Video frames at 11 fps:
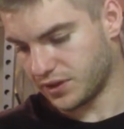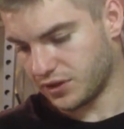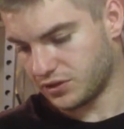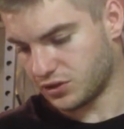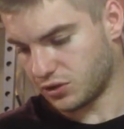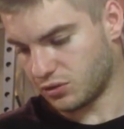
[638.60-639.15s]

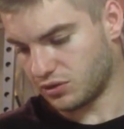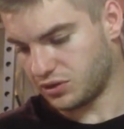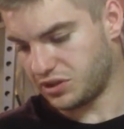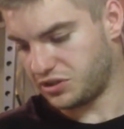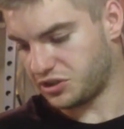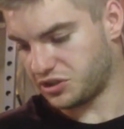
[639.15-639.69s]
So
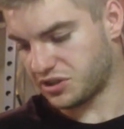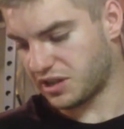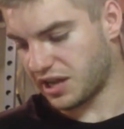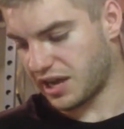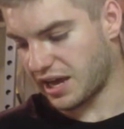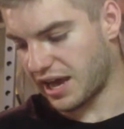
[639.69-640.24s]
just
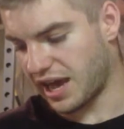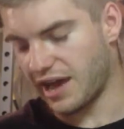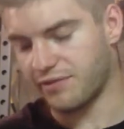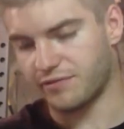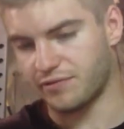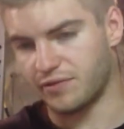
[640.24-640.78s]

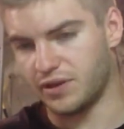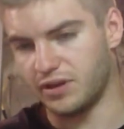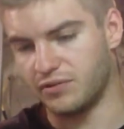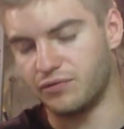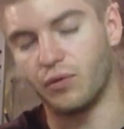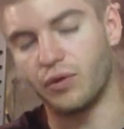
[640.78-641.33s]
have an
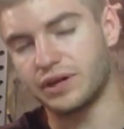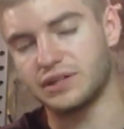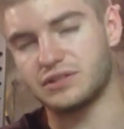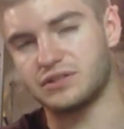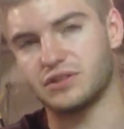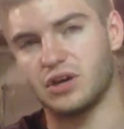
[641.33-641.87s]

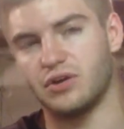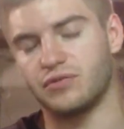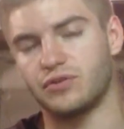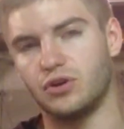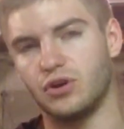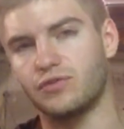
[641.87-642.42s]
avoidance
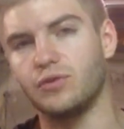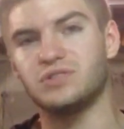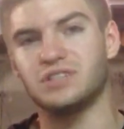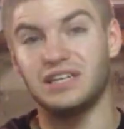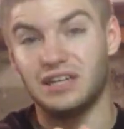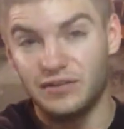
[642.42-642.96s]
of cooked foods,
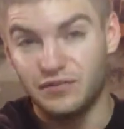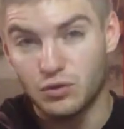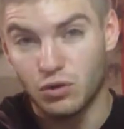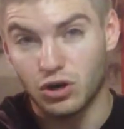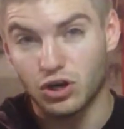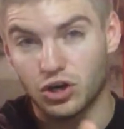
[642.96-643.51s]
and if you
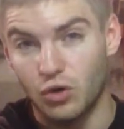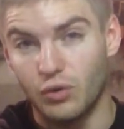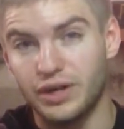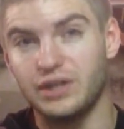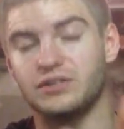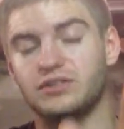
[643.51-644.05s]
are
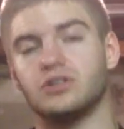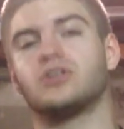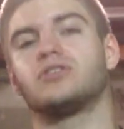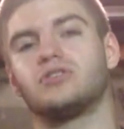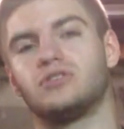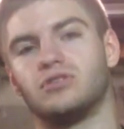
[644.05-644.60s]
going
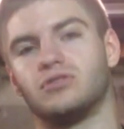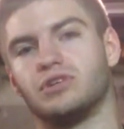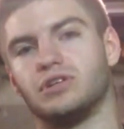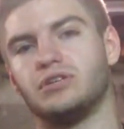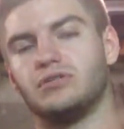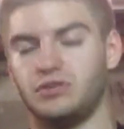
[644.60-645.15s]
to
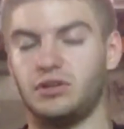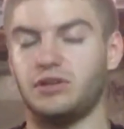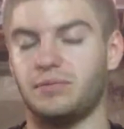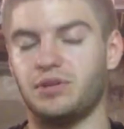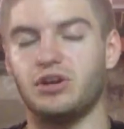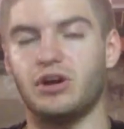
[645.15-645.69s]
really, I
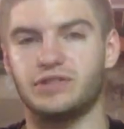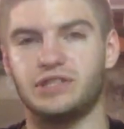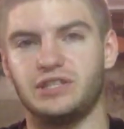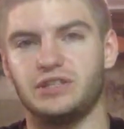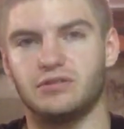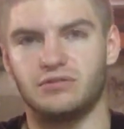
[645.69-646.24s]
mean, you obviously
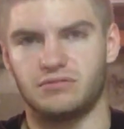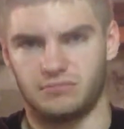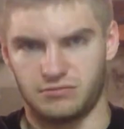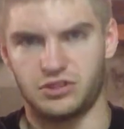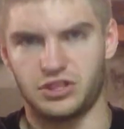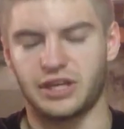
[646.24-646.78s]
need your
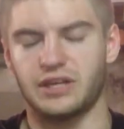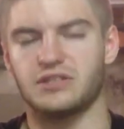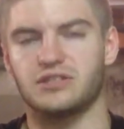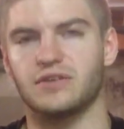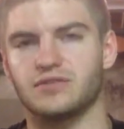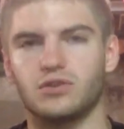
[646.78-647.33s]
chicken and
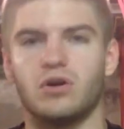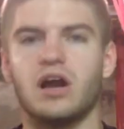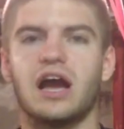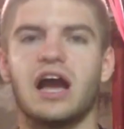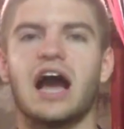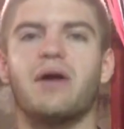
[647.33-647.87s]
stuff, so
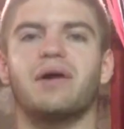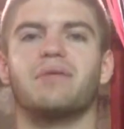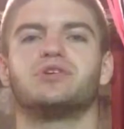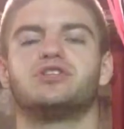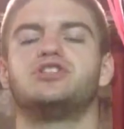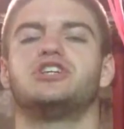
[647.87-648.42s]
how I
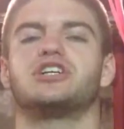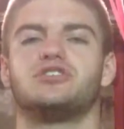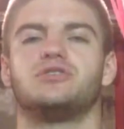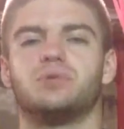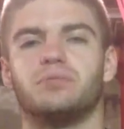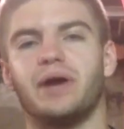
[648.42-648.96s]
would suggest
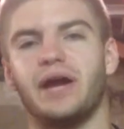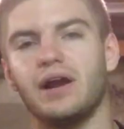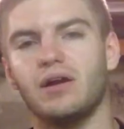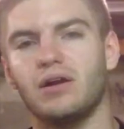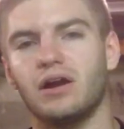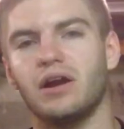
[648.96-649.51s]
you
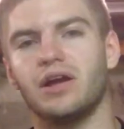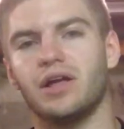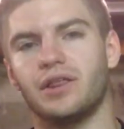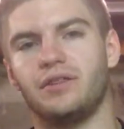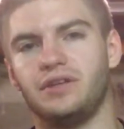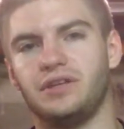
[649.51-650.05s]
prepare
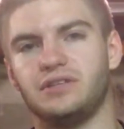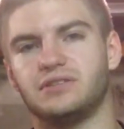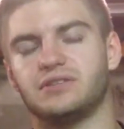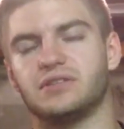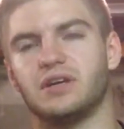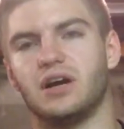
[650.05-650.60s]
these